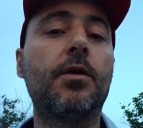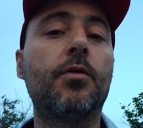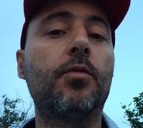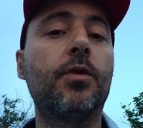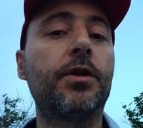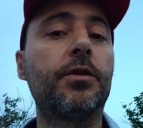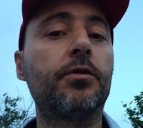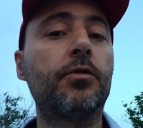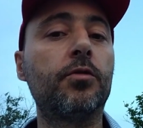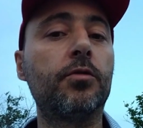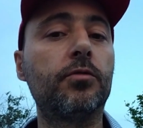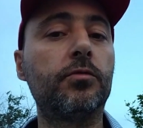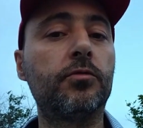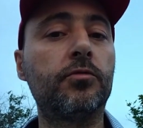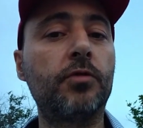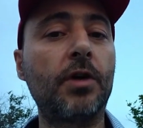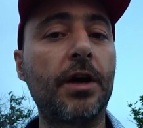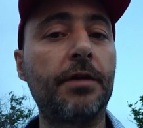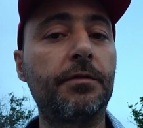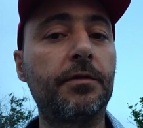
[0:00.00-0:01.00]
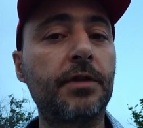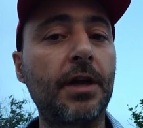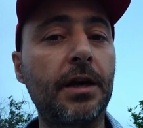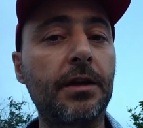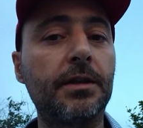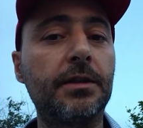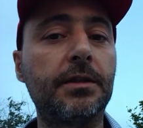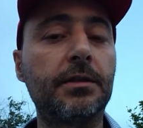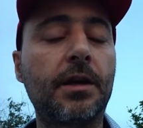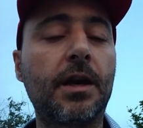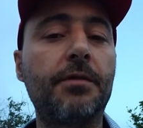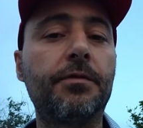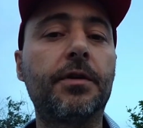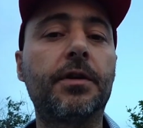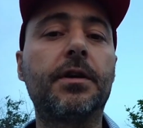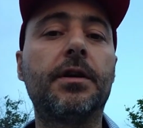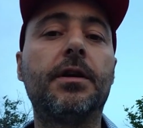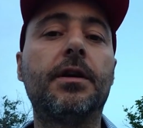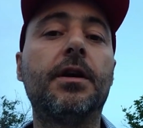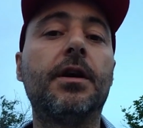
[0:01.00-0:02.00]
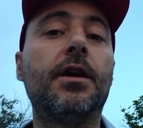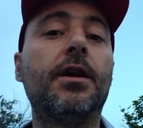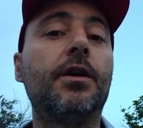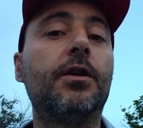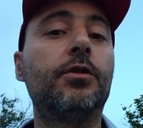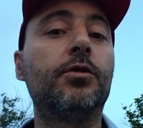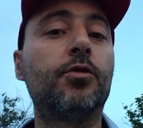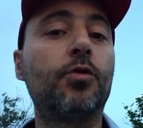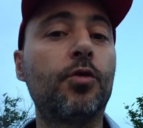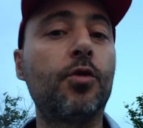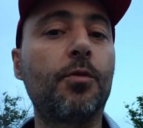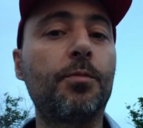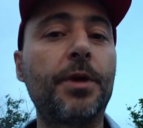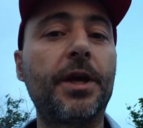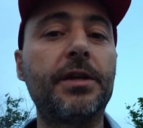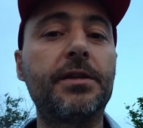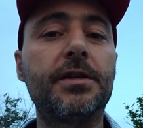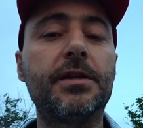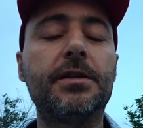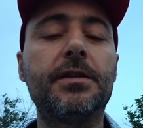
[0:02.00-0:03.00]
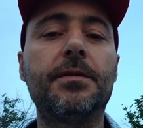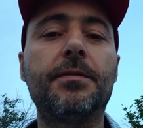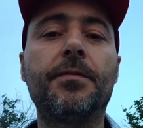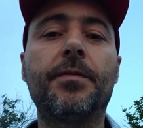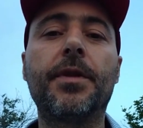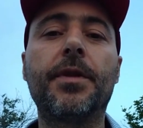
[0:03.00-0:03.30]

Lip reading: when you drive targeted traffic to your pages.